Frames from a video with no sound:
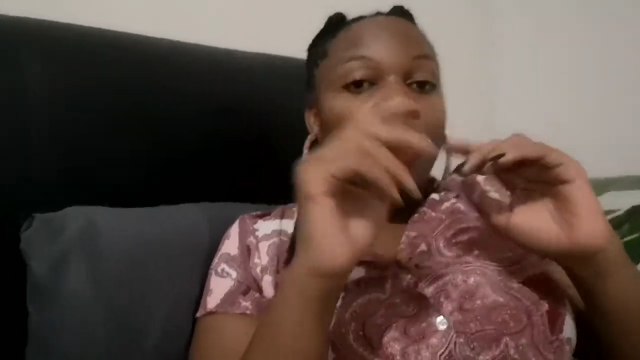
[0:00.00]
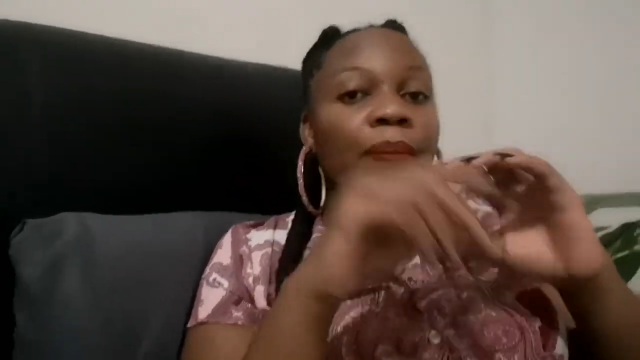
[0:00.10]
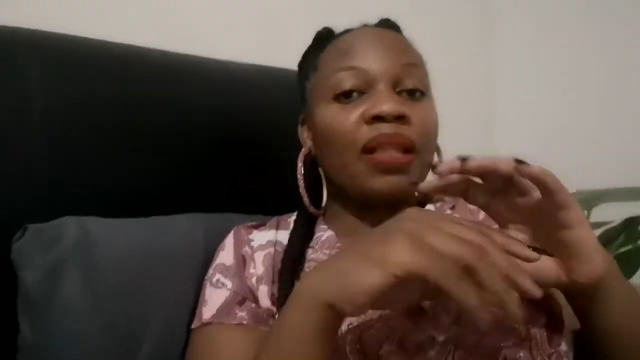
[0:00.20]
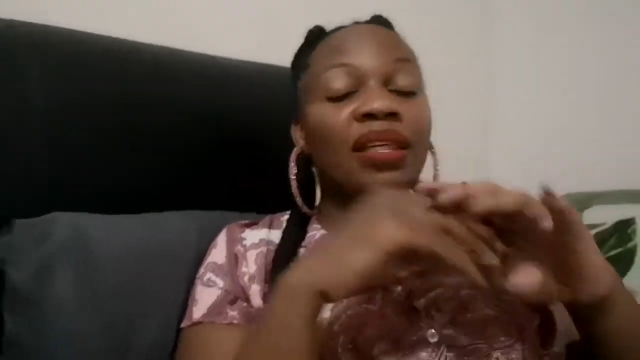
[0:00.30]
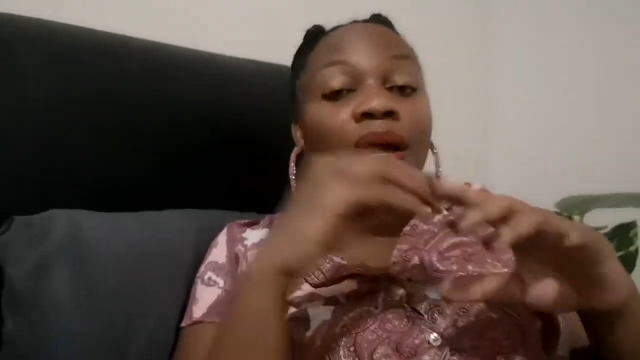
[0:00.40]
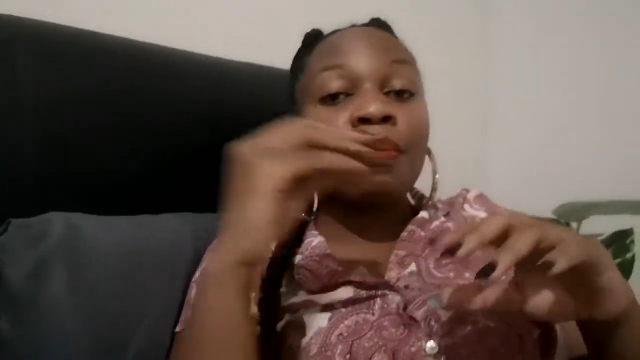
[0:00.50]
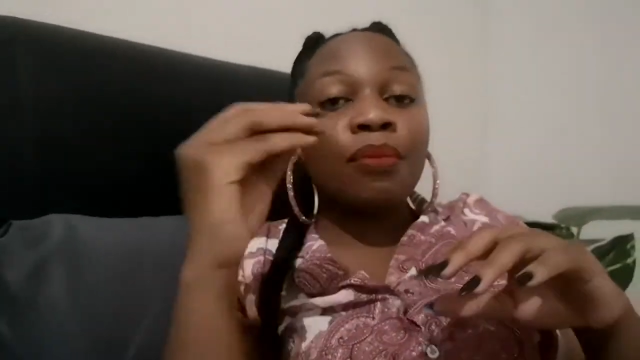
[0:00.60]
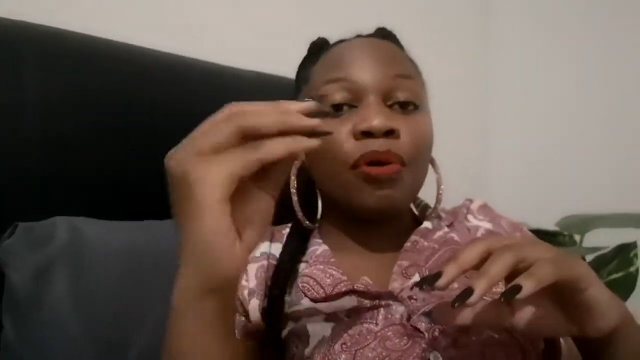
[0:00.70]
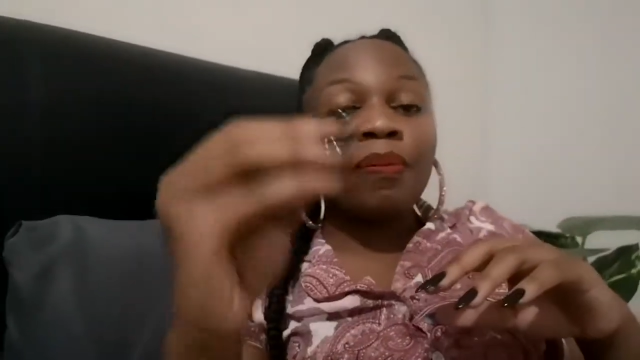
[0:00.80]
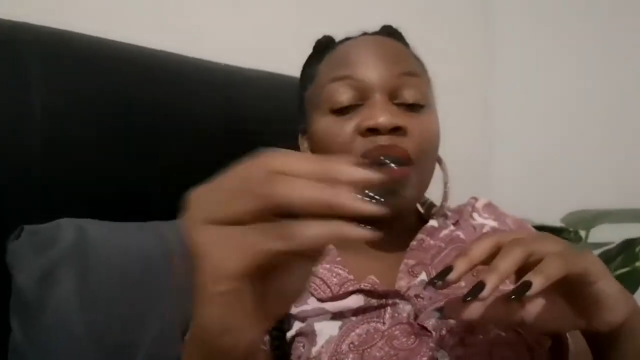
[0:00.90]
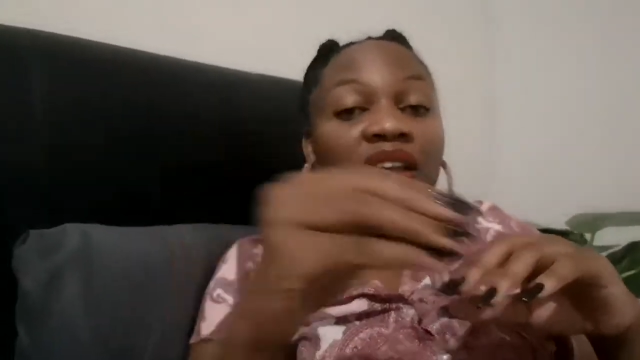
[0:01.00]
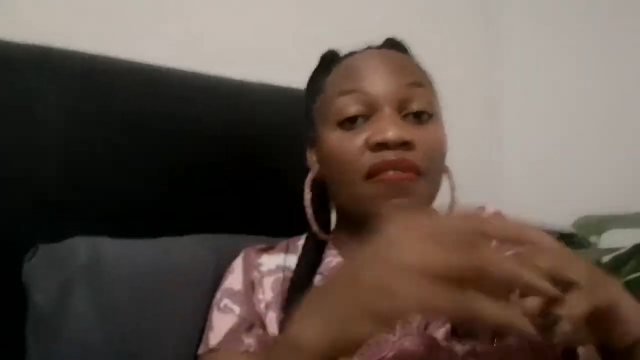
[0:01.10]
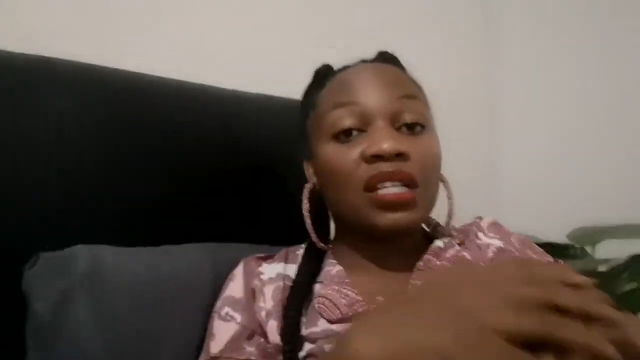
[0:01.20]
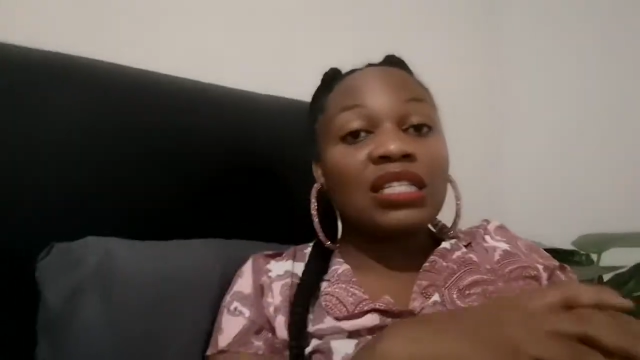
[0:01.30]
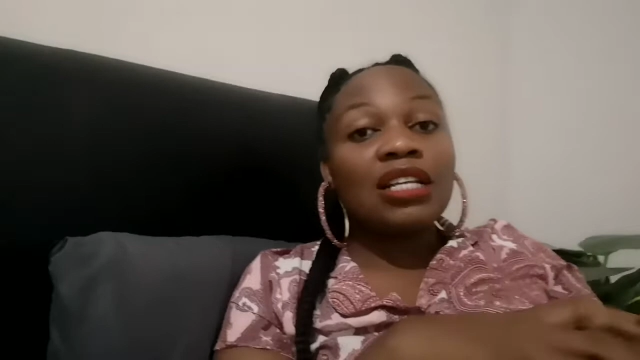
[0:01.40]
But there are more
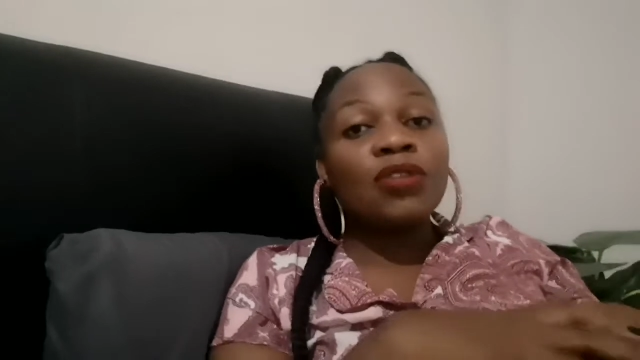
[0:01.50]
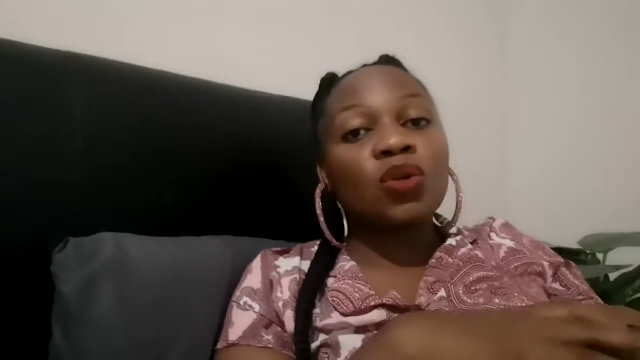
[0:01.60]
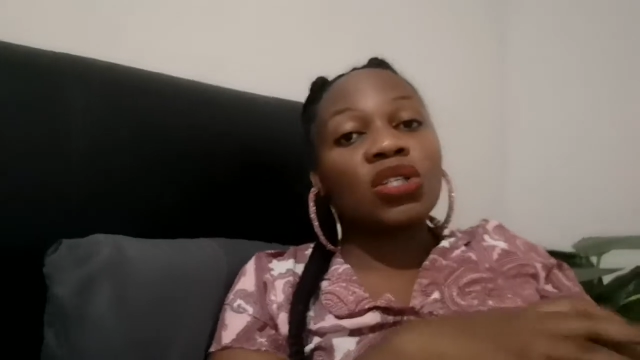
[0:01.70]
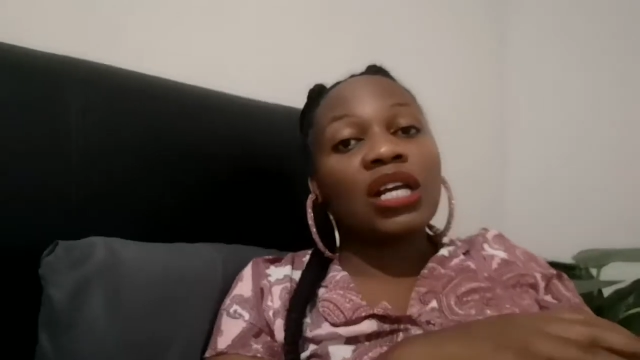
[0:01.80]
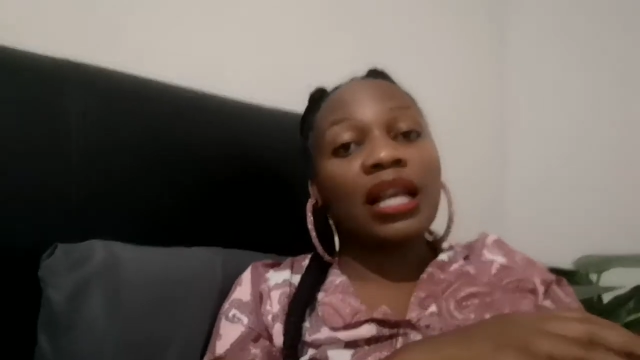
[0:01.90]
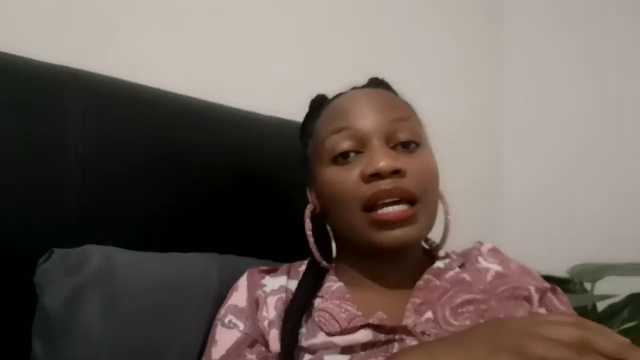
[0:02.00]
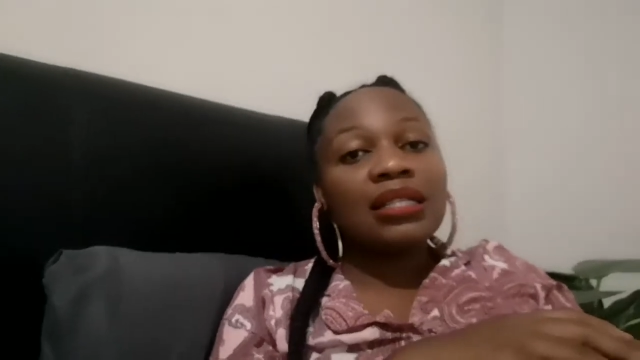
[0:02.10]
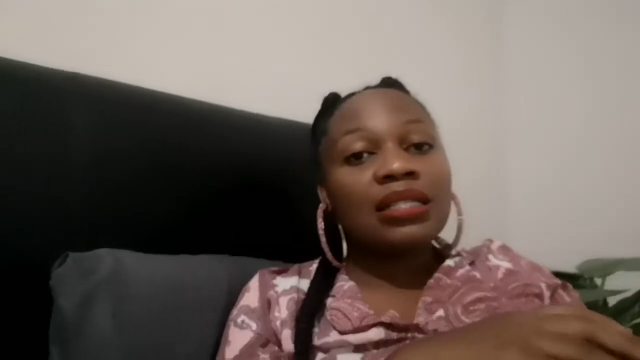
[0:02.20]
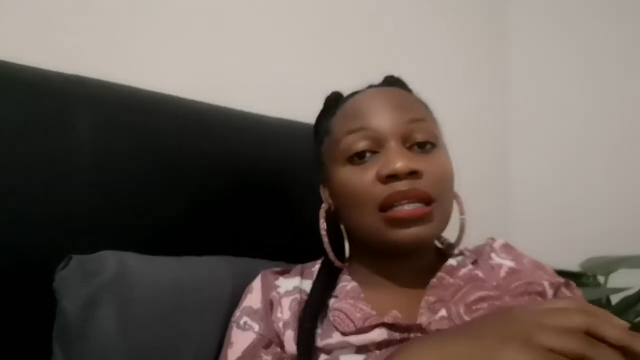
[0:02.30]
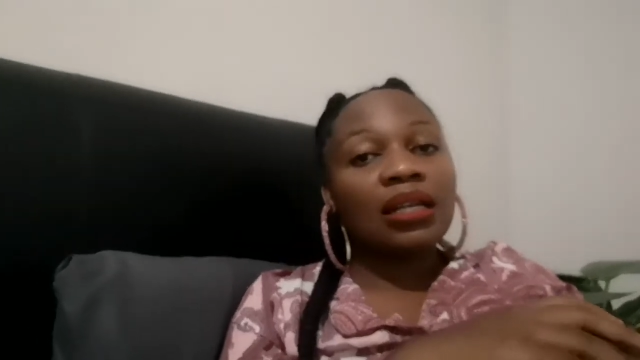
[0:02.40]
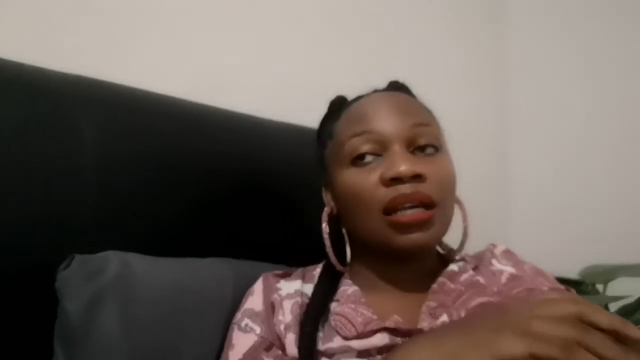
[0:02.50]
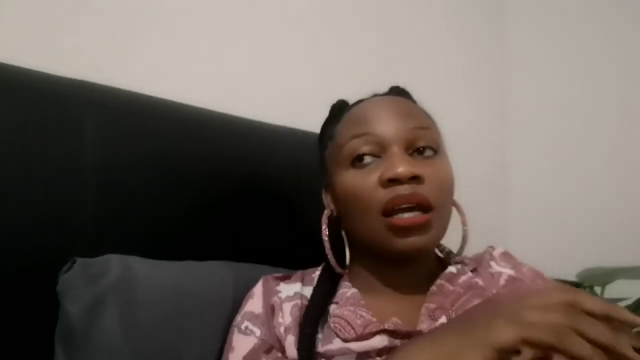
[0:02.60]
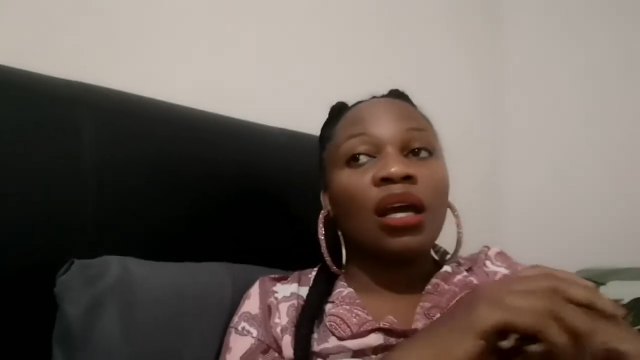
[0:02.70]
benefits in socializing.